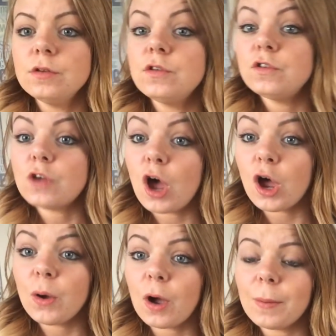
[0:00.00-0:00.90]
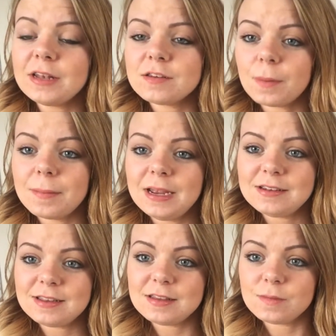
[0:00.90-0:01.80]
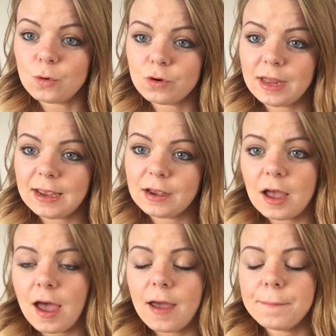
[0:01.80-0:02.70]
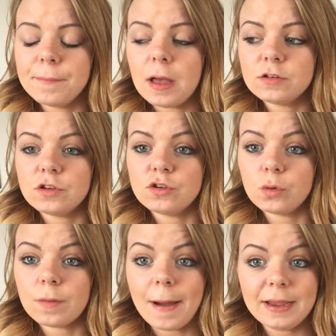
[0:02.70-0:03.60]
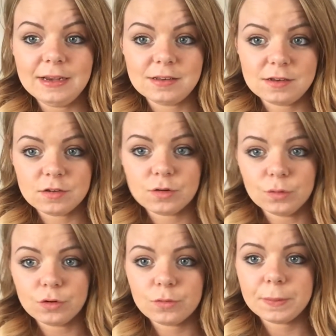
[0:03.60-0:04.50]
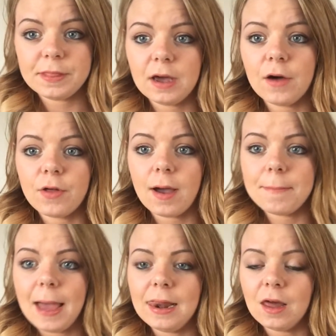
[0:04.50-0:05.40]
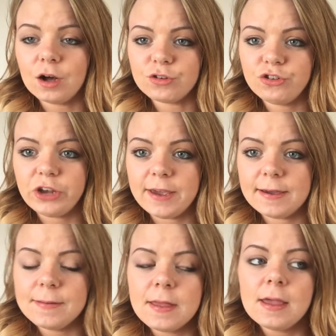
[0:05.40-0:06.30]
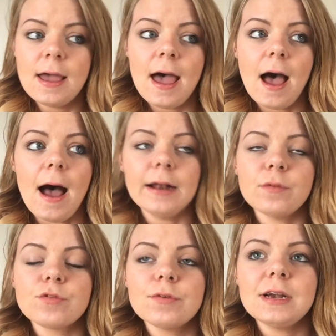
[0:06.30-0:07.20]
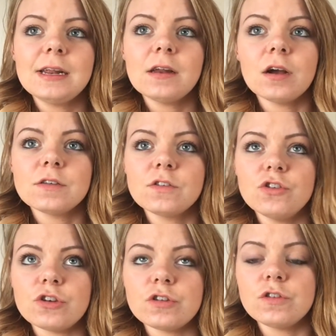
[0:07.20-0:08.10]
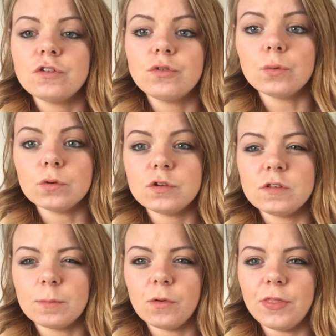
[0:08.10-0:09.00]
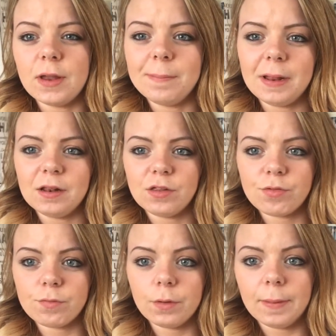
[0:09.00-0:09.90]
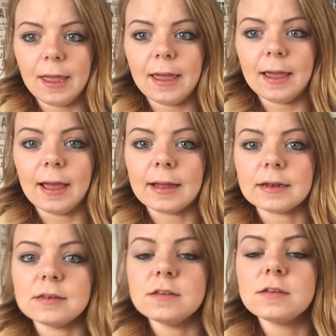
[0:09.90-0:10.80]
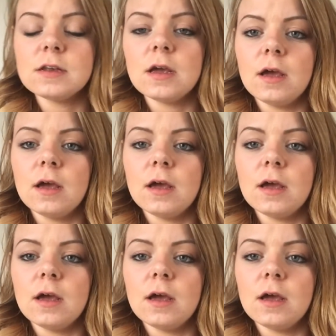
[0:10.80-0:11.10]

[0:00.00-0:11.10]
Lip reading: So I went to my meeting this morning to talk about eating disorders with the girl that I met last year, and it was really nice to just talk to someone that had been through it and